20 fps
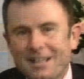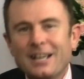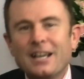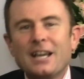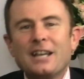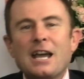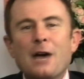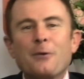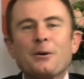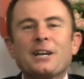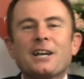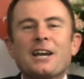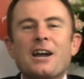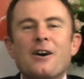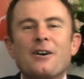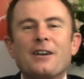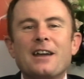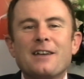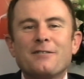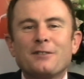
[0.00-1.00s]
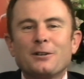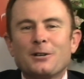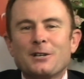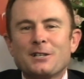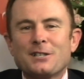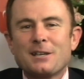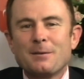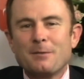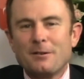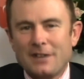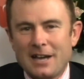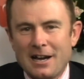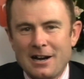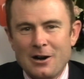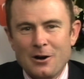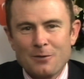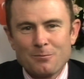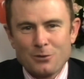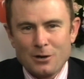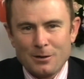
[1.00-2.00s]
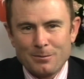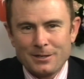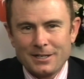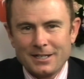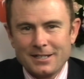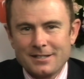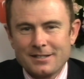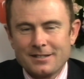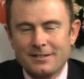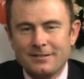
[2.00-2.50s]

Now we're going to go and have a look at some of our hot properties.